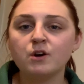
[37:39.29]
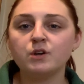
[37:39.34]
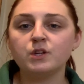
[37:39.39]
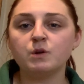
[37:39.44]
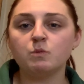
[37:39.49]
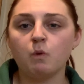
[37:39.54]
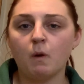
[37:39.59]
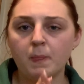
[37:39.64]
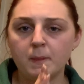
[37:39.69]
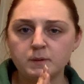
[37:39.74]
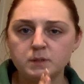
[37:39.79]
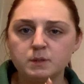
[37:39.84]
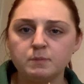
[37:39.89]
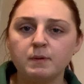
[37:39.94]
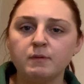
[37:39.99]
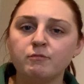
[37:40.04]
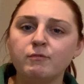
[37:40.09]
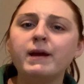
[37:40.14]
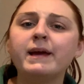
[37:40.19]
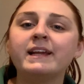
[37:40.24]
You want them to be
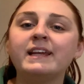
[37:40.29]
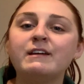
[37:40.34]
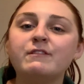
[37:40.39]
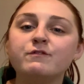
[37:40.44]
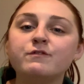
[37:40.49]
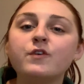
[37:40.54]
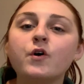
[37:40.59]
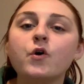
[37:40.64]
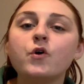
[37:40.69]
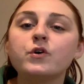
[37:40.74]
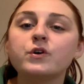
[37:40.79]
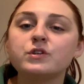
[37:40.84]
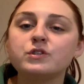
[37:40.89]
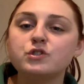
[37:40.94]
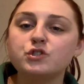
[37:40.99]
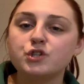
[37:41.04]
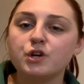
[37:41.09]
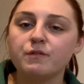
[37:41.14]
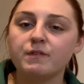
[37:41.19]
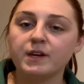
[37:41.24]
really
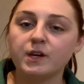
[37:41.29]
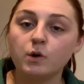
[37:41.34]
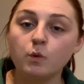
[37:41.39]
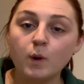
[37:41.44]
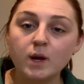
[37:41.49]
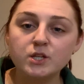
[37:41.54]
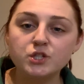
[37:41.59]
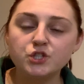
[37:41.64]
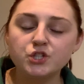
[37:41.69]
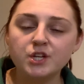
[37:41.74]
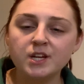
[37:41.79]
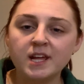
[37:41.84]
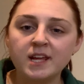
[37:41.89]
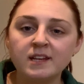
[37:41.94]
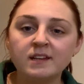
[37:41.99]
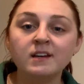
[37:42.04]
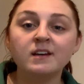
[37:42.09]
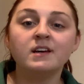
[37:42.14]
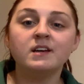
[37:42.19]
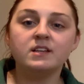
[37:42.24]
focused during
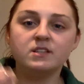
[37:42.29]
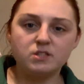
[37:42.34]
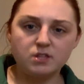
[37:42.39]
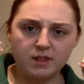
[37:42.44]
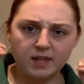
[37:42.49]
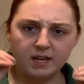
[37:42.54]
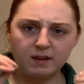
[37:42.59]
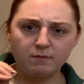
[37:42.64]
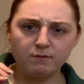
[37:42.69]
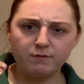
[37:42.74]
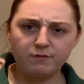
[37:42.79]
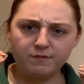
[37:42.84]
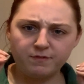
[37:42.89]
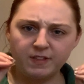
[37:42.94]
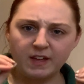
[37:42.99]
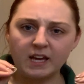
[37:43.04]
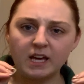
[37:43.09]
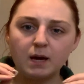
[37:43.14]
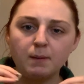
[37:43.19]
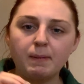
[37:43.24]
questioning so they can
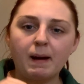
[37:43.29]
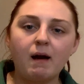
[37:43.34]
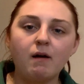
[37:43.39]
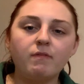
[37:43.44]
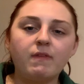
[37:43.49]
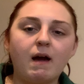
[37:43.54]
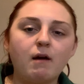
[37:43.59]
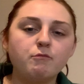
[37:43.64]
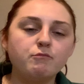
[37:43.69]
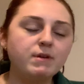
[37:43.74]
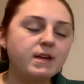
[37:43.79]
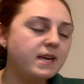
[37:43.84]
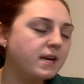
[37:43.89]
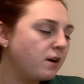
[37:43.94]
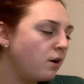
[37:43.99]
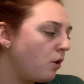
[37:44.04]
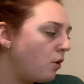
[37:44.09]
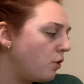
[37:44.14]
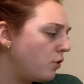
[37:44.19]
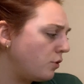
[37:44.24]
think about that
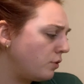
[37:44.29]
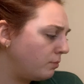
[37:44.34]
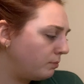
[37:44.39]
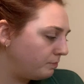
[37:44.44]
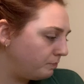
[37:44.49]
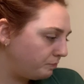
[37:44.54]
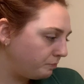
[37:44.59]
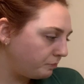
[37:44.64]
recall.